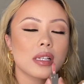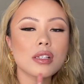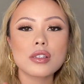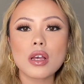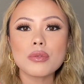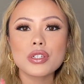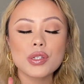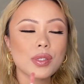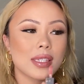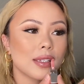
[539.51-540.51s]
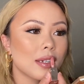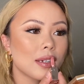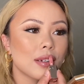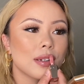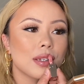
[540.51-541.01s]
look so juicy.
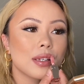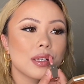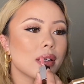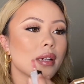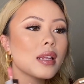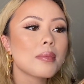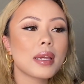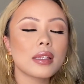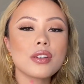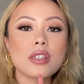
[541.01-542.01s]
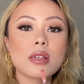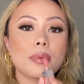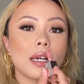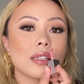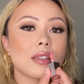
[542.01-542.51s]
And I mainly just
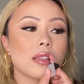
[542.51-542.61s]
apply it to